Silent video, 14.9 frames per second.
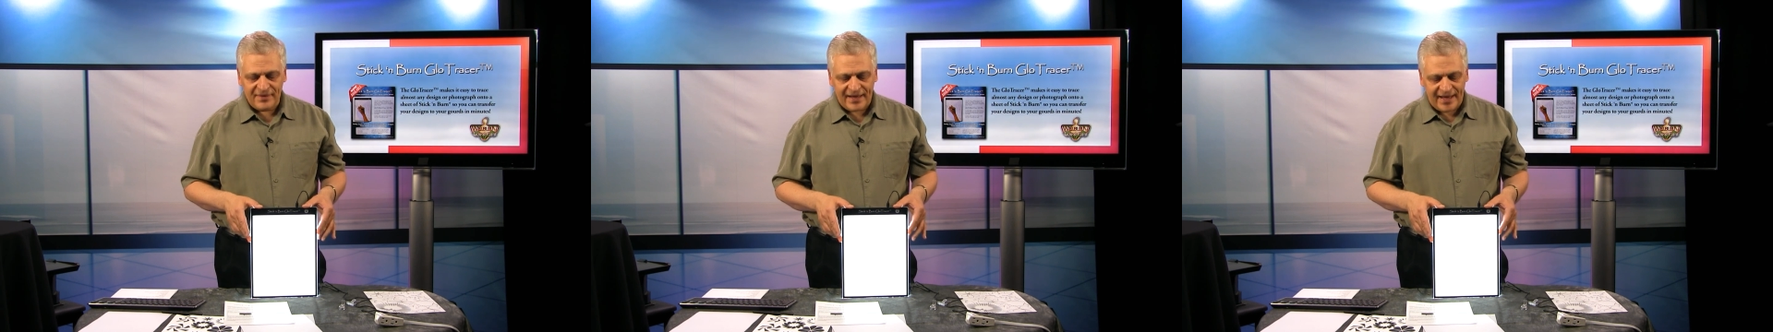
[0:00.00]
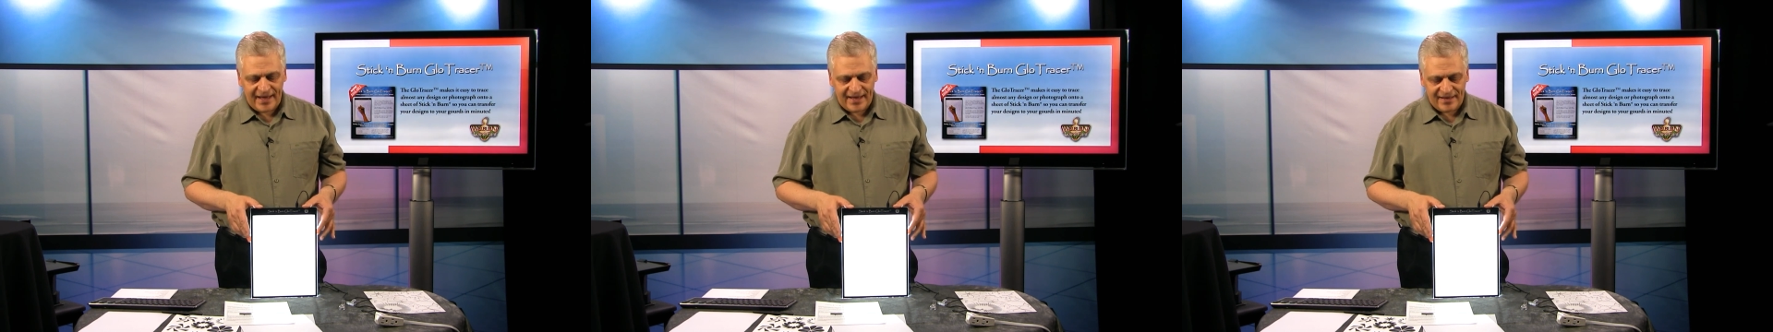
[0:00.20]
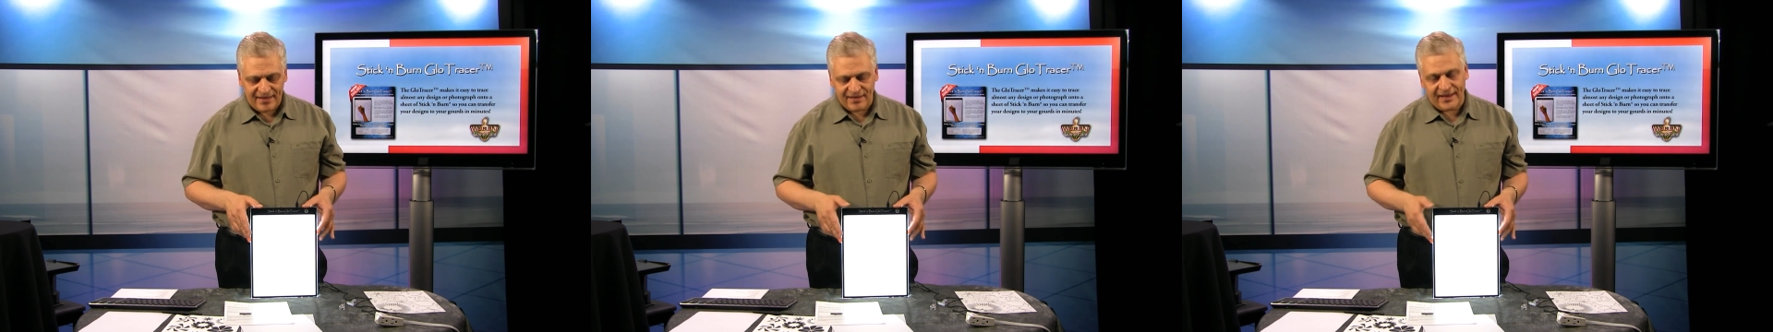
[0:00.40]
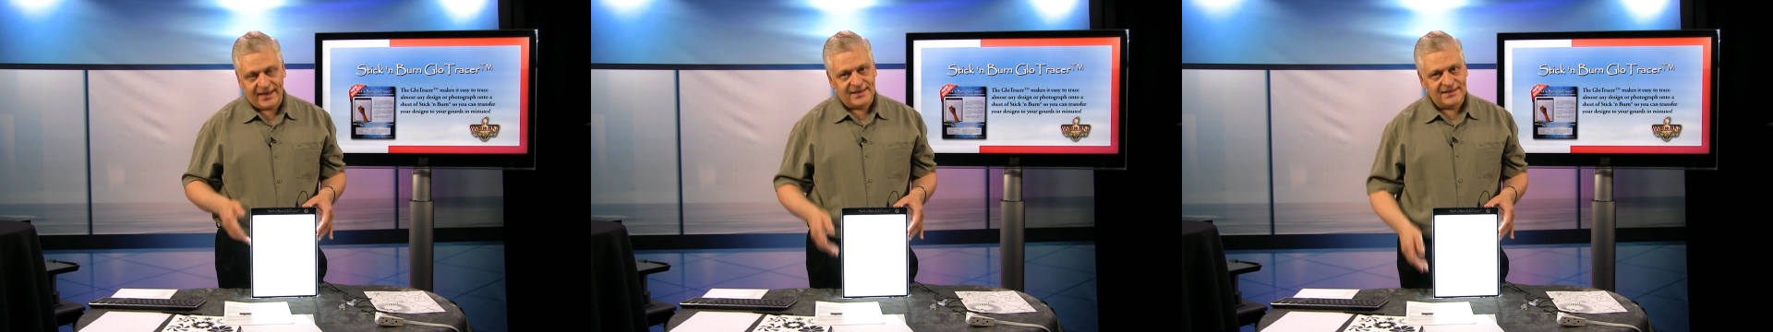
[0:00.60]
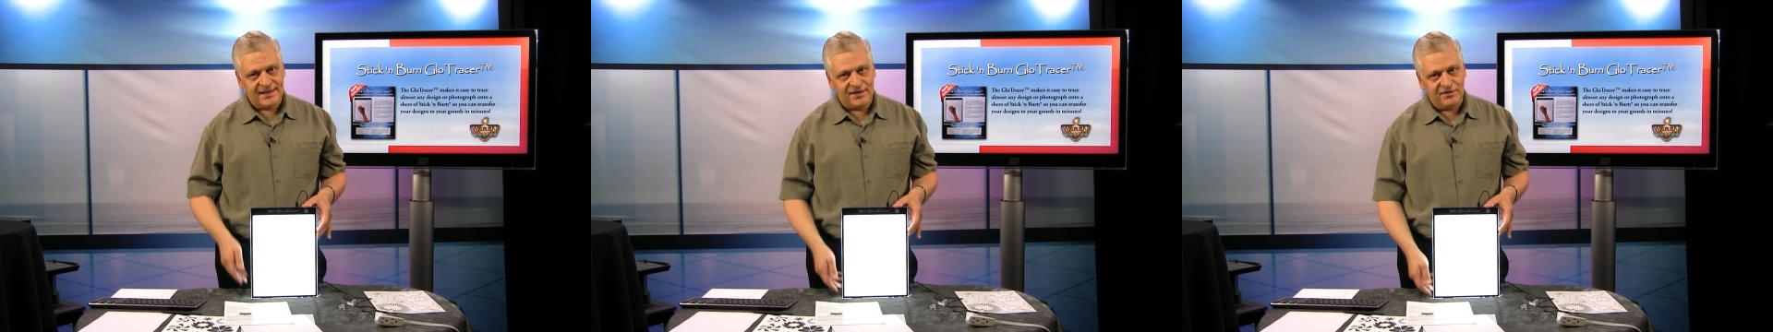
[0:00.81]
and like
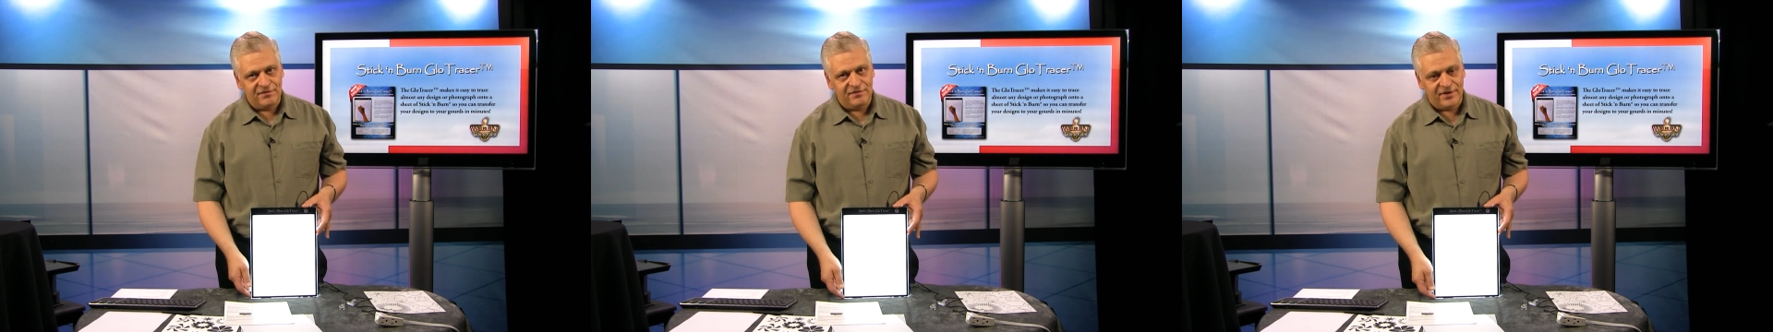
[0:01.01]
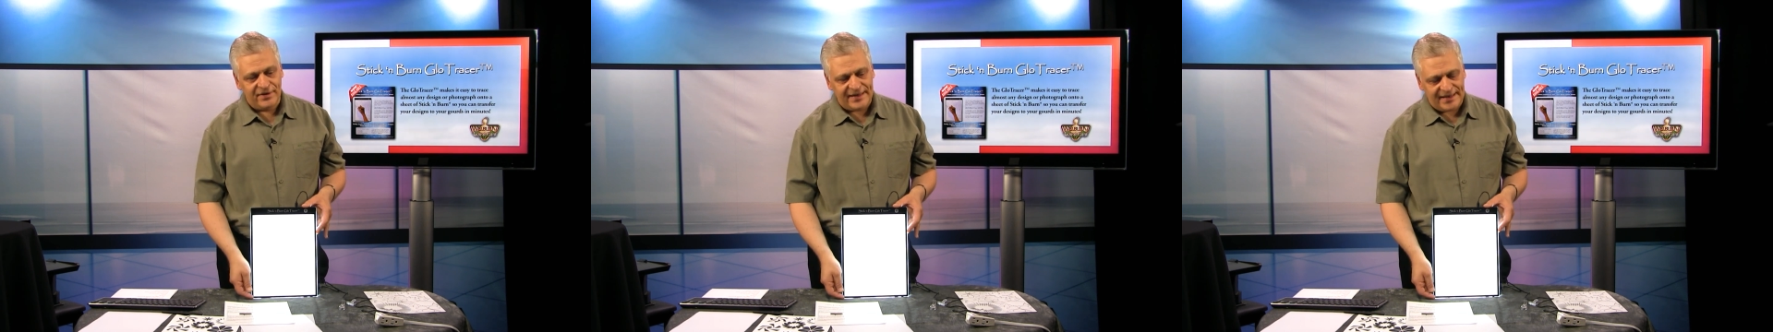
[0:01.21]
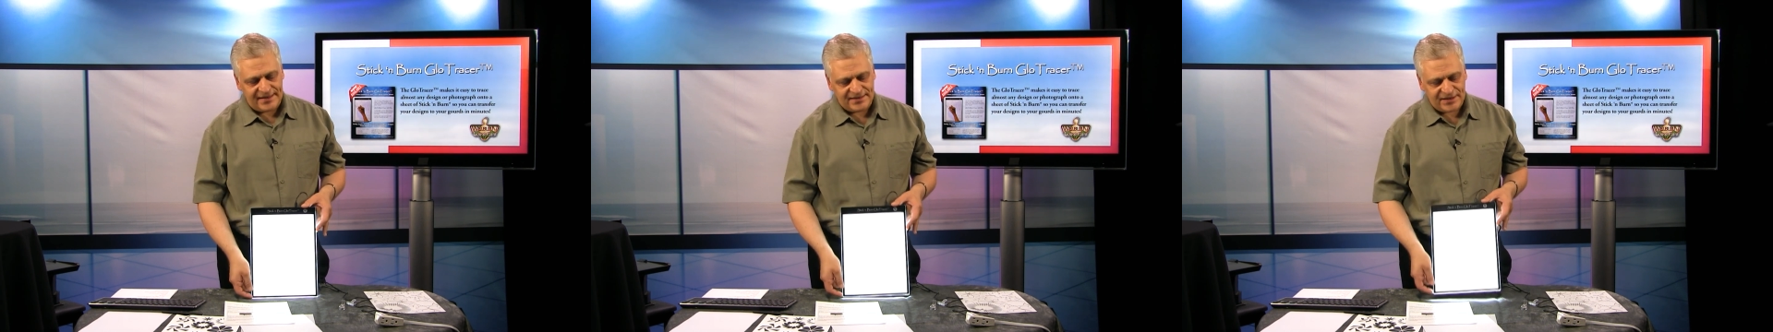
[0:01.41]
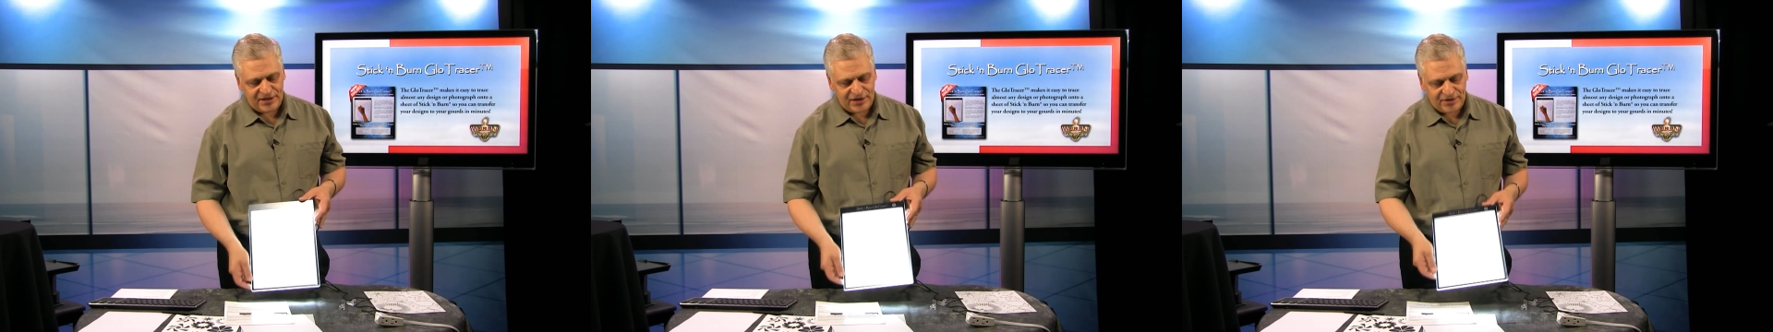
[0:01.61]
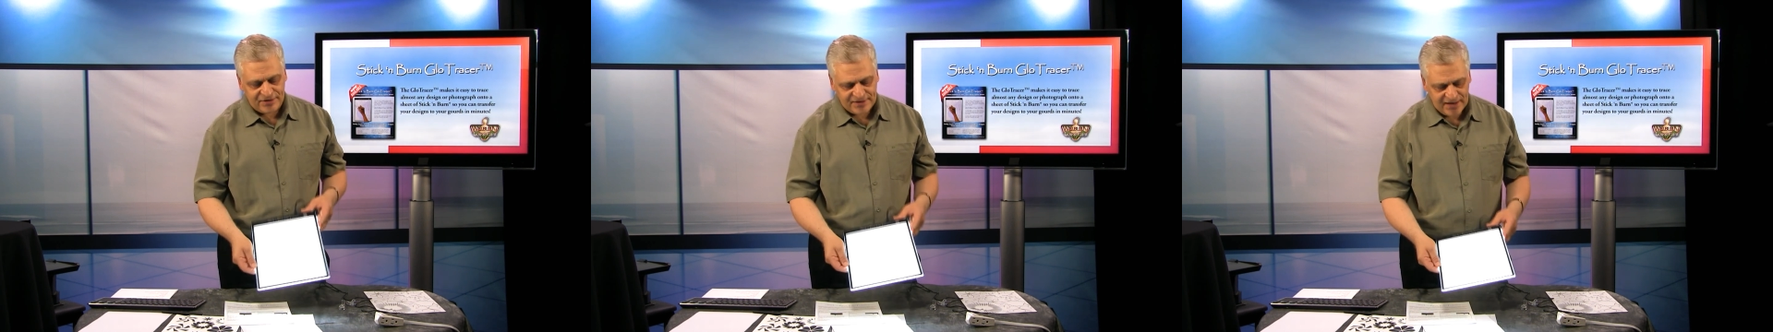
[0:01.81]
I said, very easy to
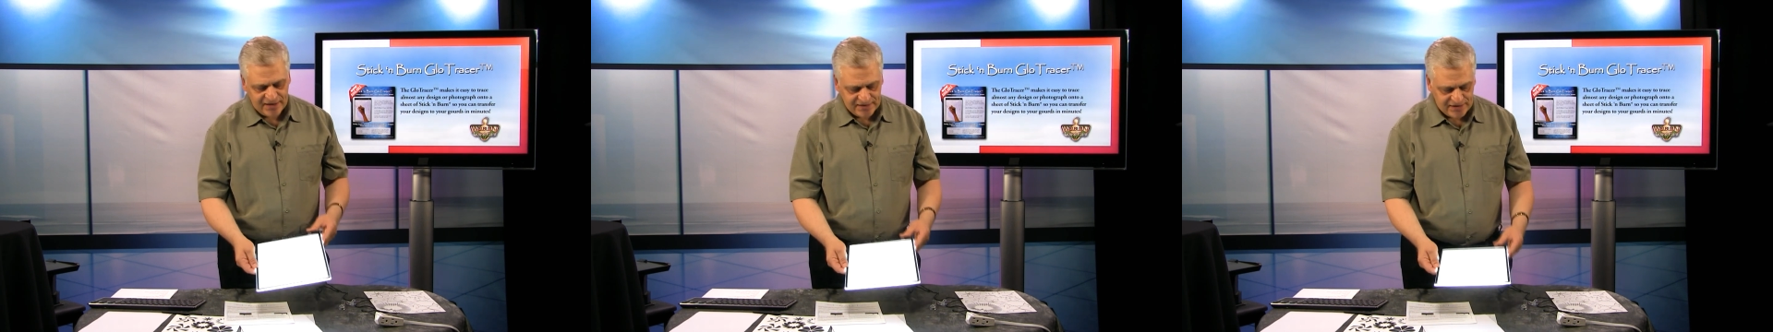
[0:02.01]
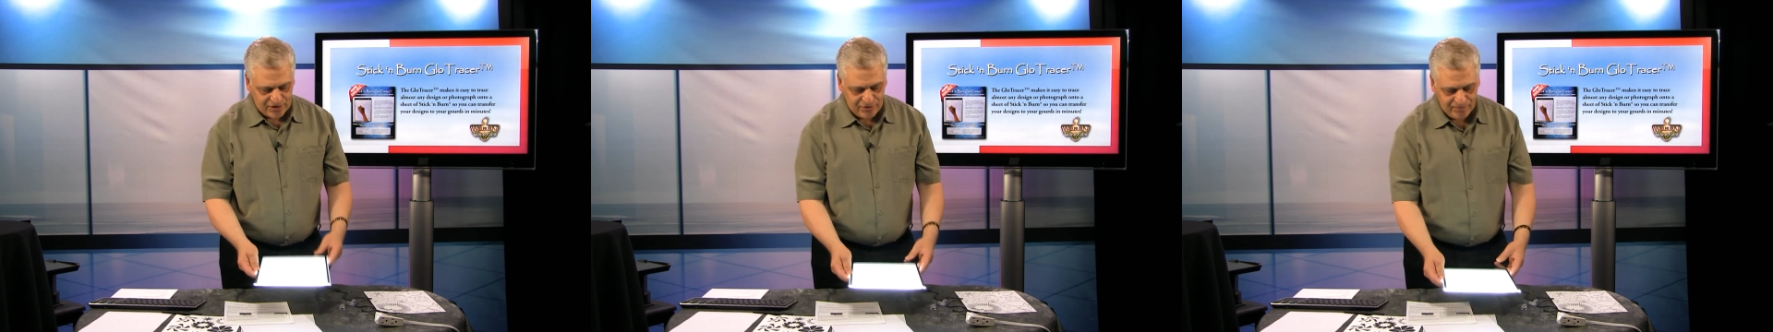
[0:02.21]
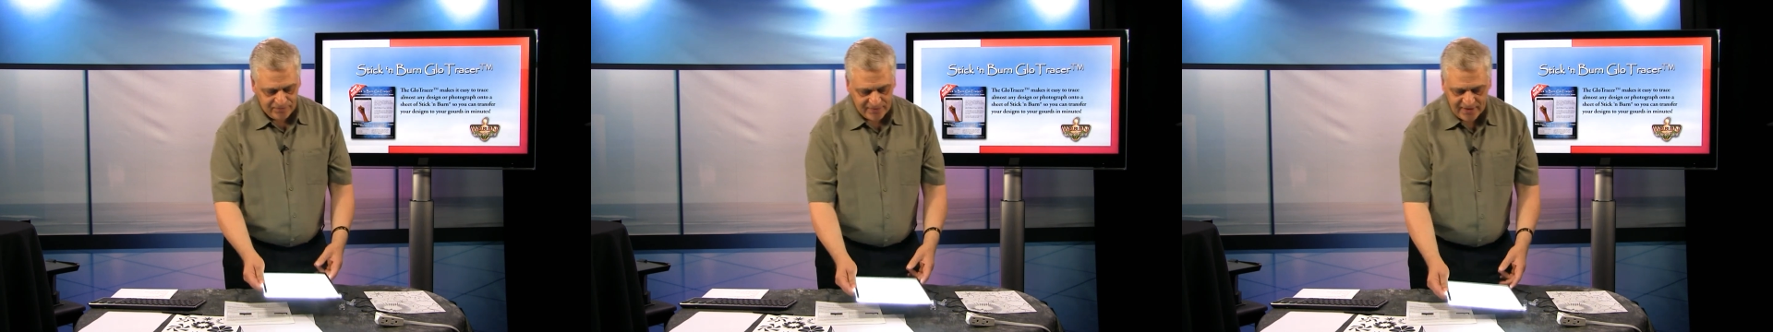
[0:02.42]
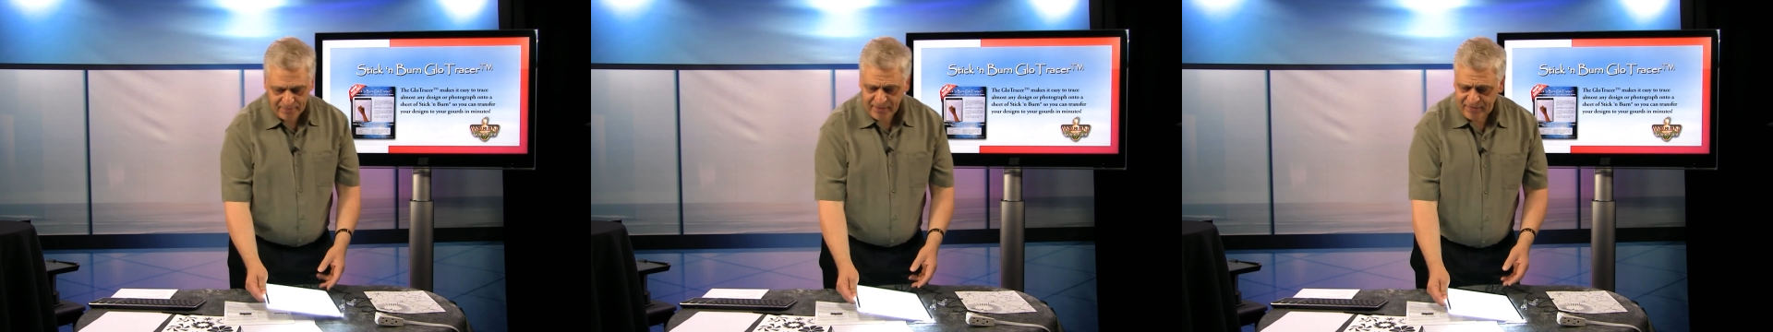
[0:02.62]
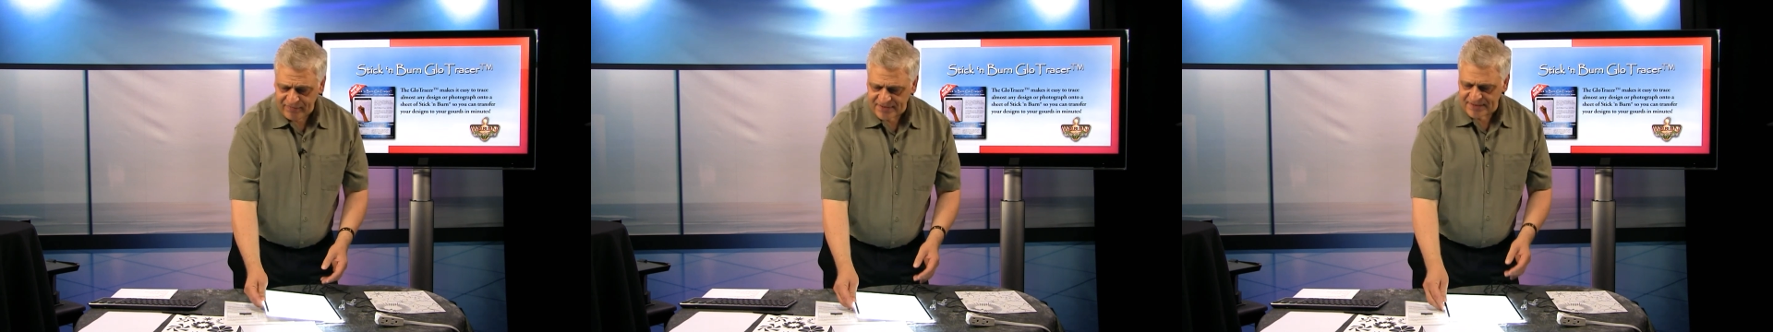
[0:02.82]
use. So let
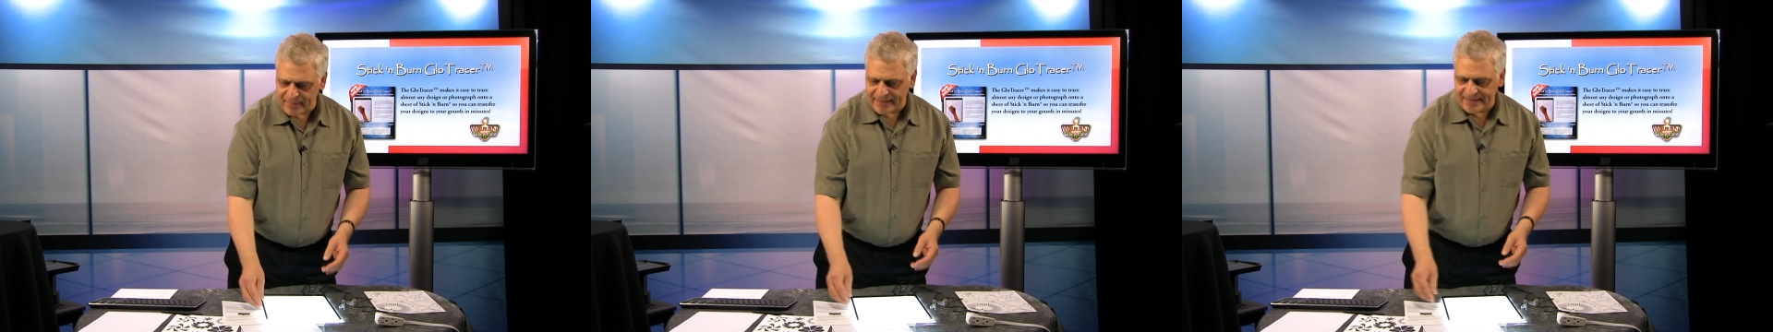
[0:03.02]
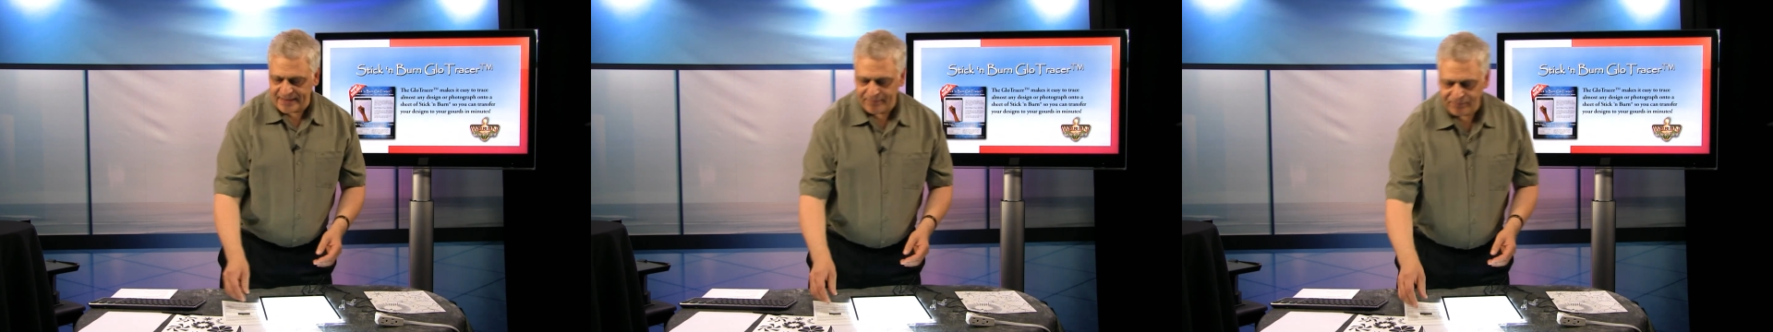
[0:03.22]
me give you some idea.